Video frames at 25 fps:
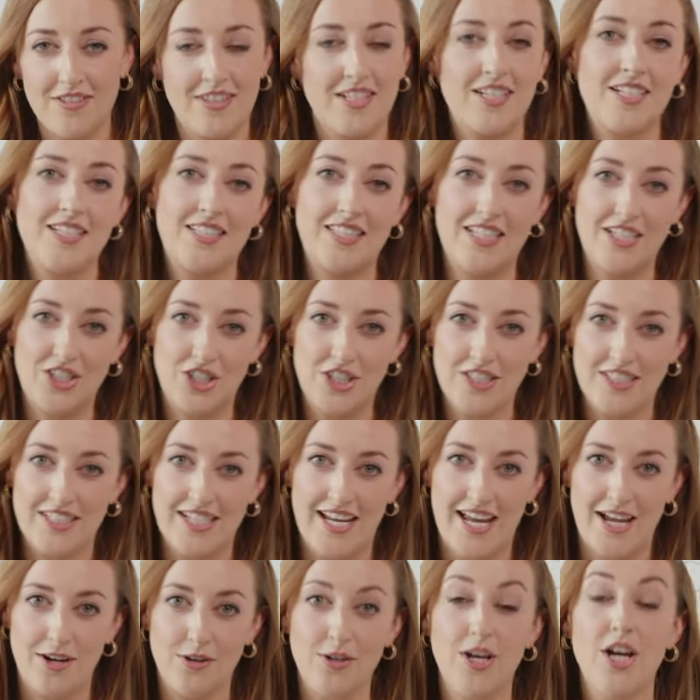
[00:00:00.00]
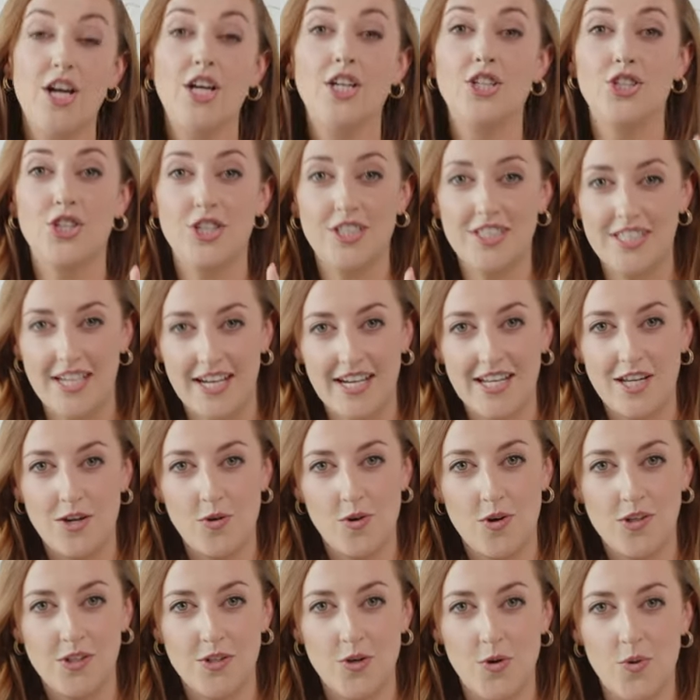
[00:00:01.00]
in the decisions now, just letting you
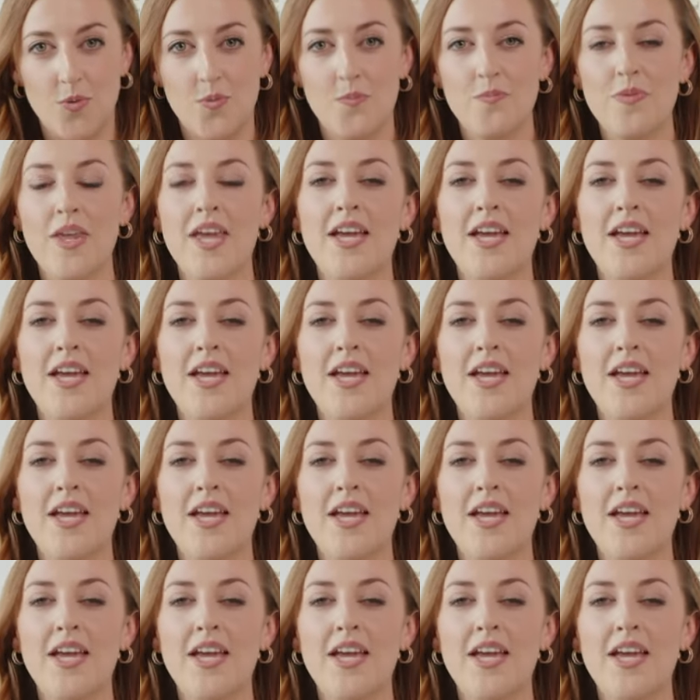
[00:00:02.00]
all know.